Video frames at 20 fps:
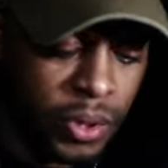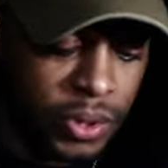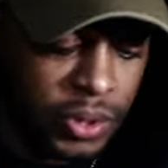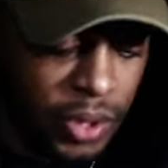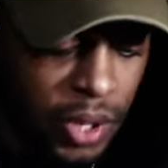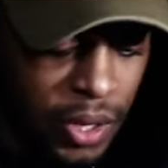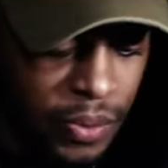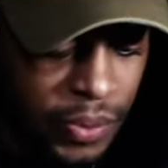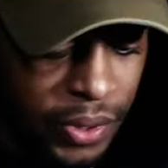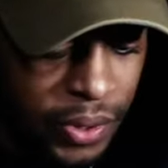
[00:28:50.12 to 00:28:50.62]

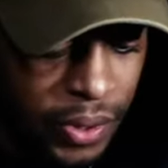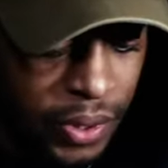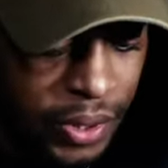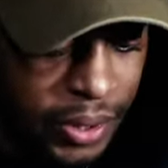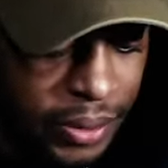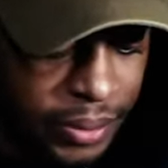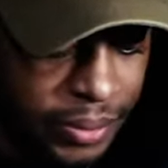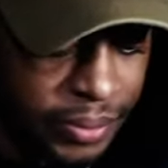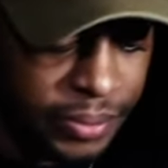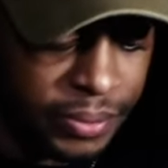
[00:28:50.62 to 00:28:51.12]
start recording.
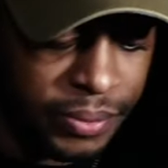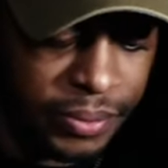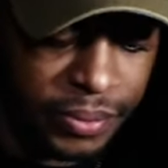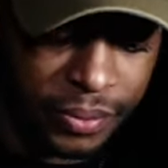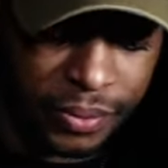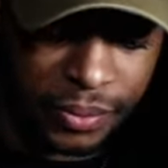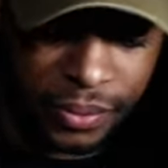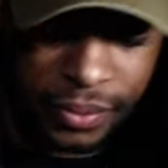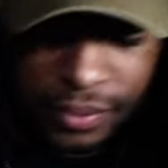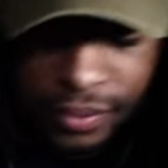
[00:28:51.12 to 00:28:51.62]
When I
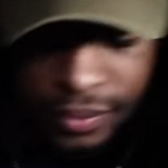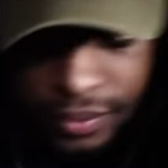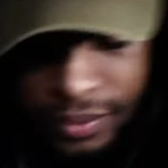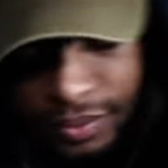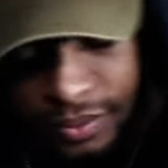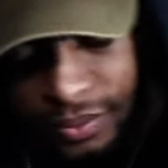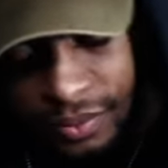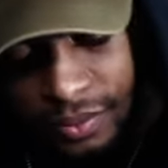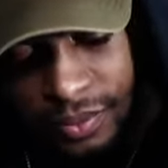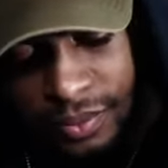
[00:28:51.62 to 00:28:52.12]
first started
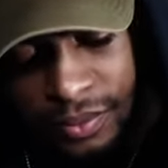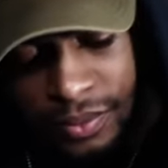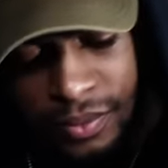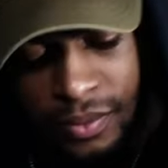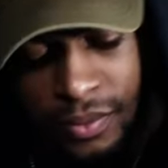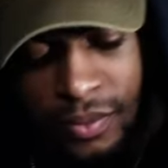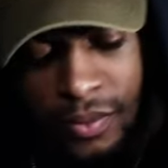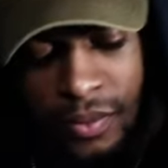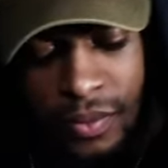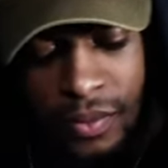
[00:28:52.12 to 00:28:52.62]
playing the
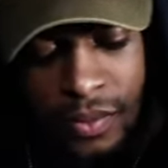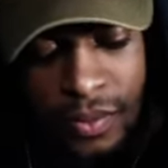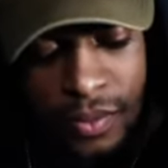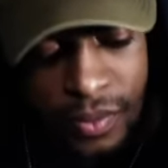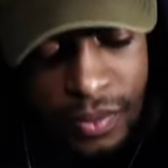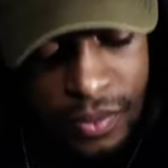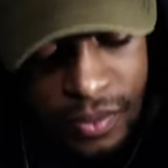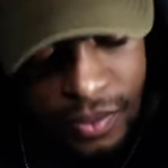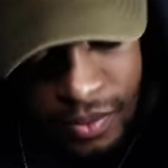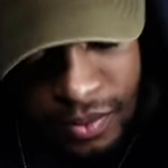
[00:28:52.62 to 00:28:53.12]
guitar, I
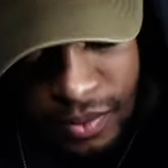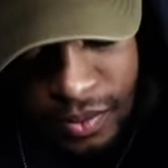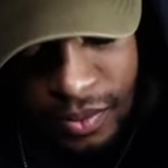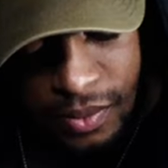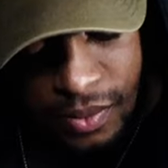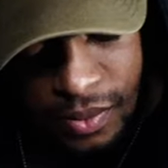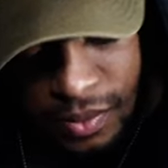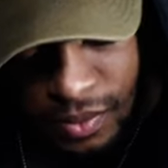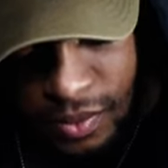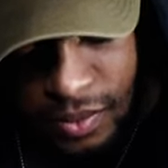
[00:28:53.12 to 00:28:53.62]
didn't know
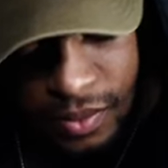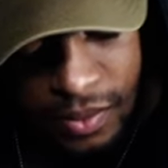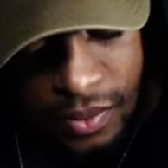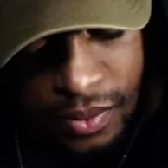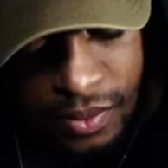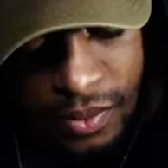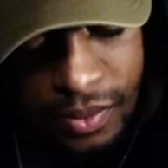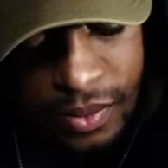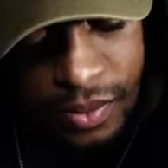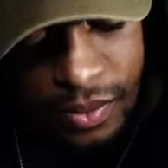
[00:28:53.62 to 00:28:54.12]
the
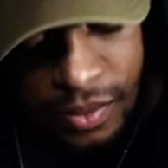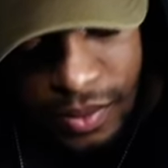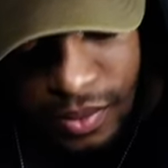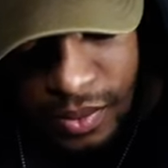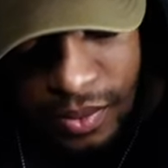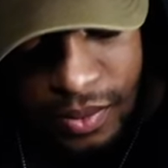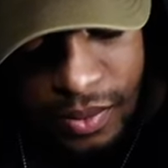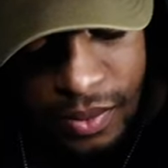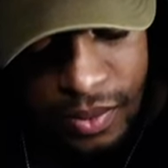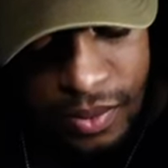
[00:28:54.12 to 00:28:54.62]
process
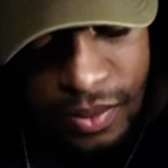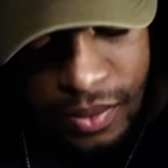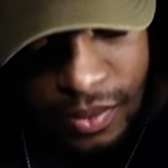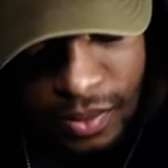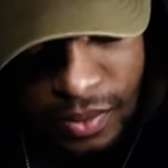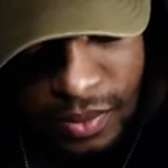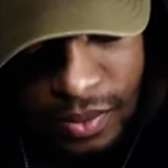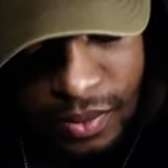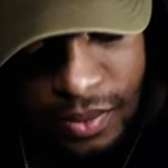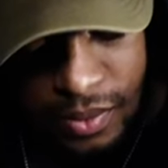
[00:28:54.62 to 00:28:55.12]
it
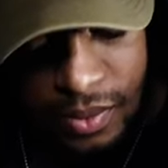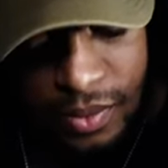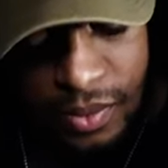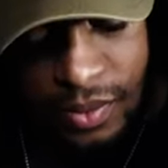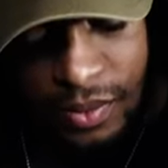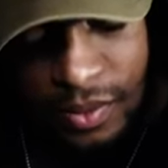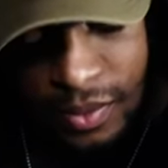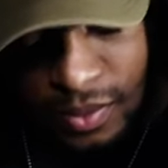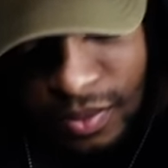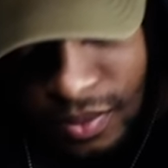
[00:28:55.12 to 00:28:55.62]
would
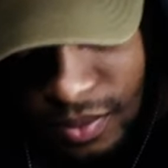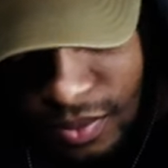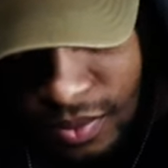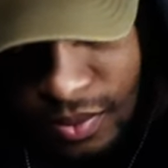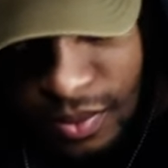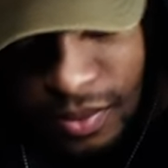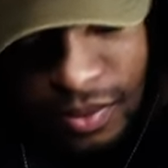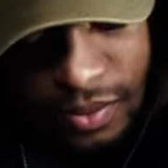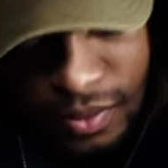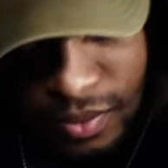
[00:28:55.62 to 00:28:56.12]
take
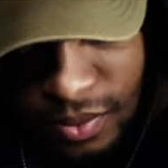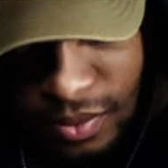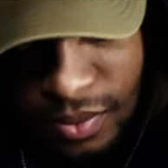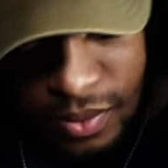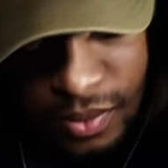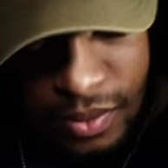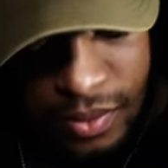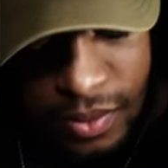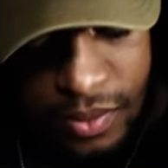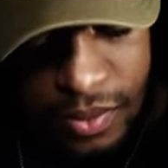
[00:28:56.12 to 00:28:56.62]
just to get
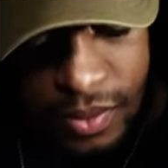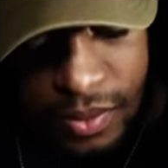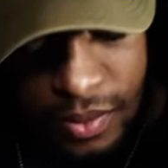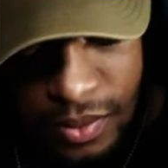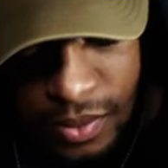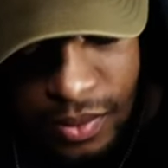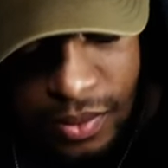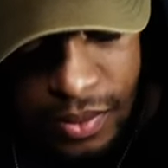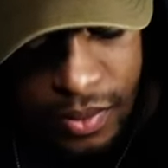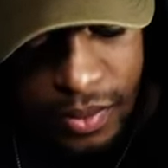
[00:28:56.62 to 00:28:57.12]
through one
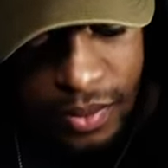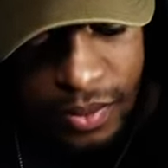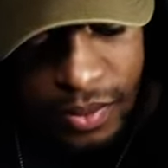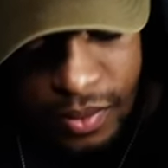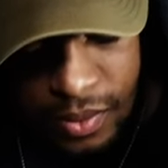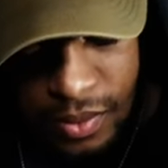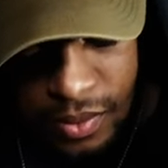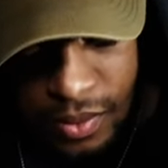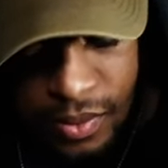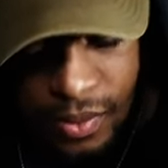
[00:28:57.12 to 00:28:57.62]

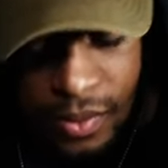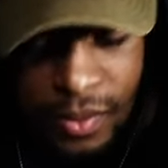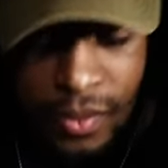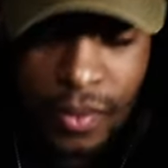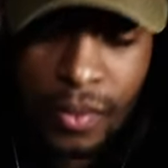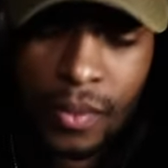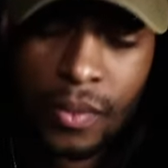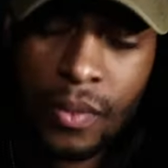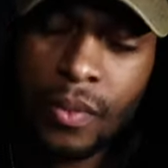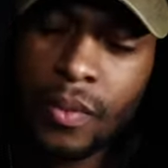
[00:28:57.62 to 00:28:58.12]
song.
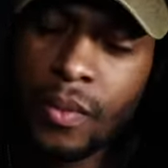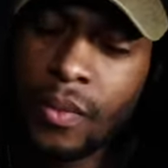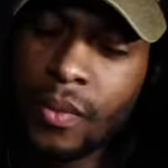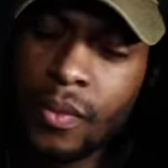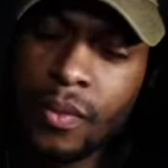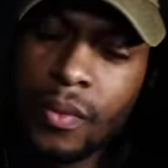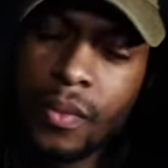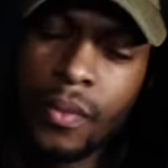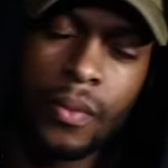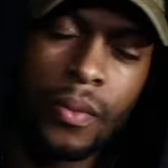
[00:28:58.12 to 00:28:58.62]
The
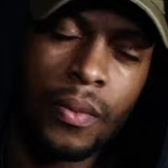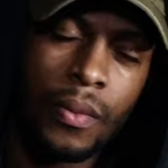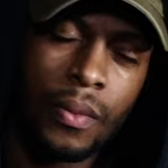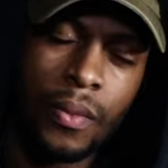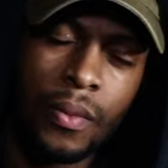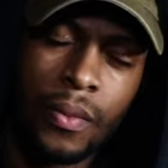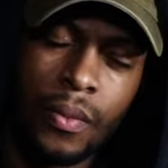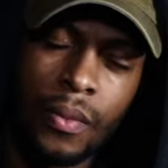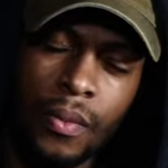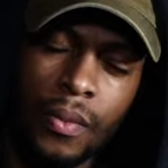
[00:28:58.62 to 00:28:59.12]
calluses on
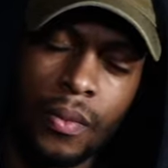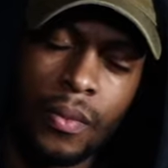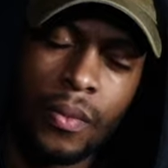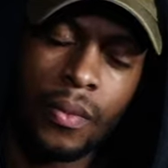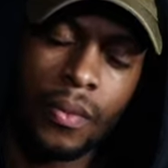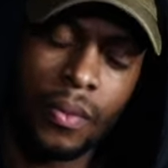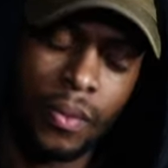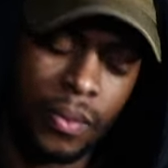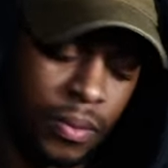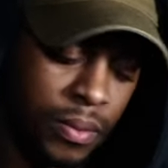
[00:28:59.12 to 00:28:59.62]
your
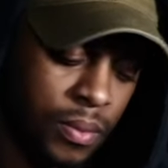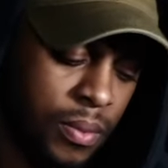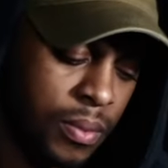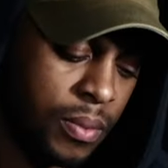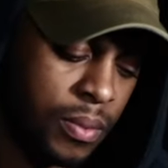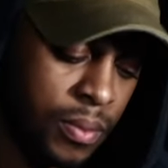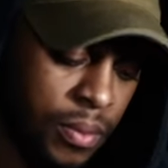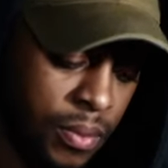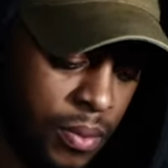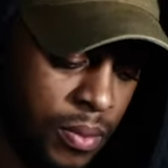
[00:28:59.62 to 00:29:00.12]
skin from the
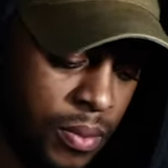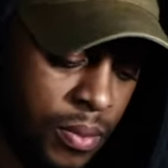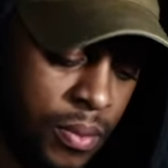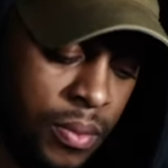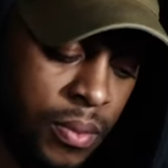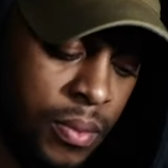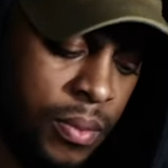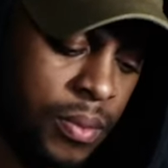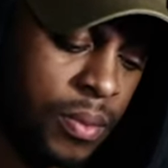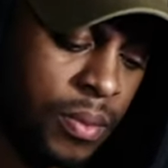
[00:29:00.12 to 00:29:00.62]

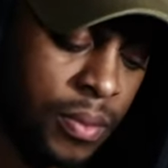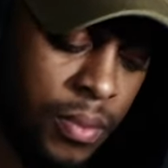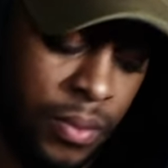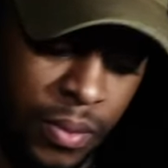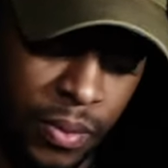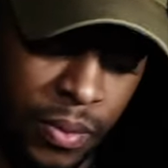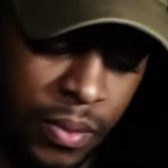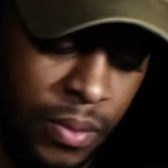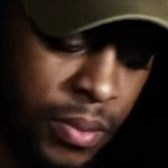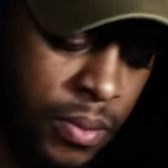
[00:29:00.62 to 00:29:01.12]
vibrations
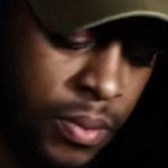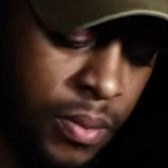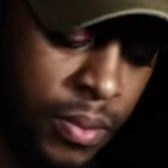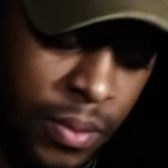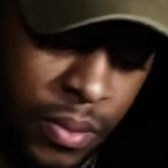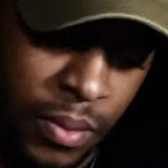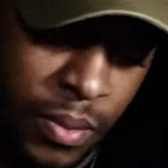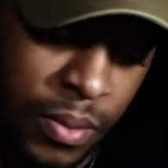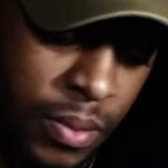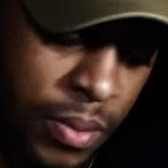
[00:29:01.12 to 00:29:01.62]
of the
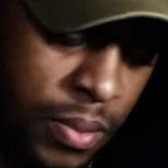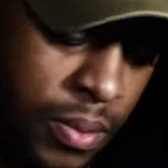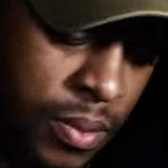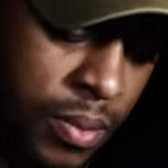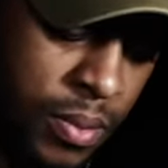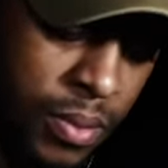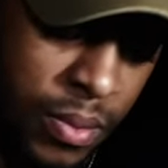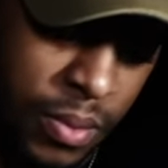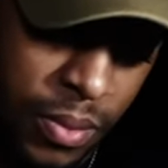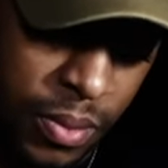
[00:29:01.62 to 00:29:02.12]
strings,
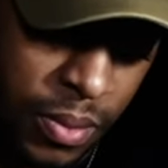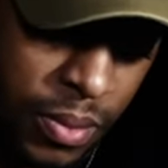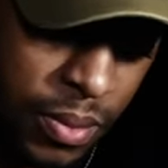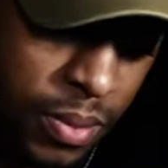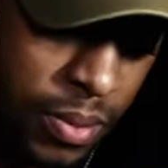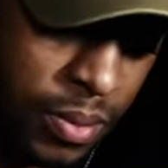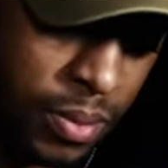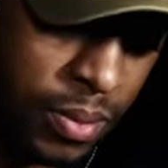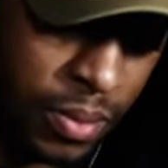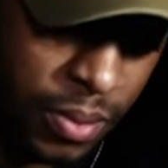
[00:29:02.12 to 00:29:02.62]

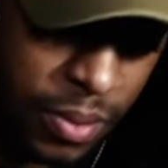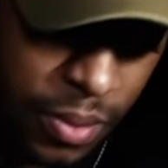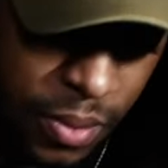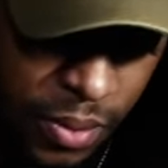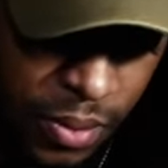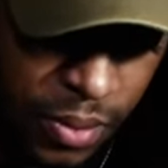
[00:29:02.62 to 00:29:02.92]
the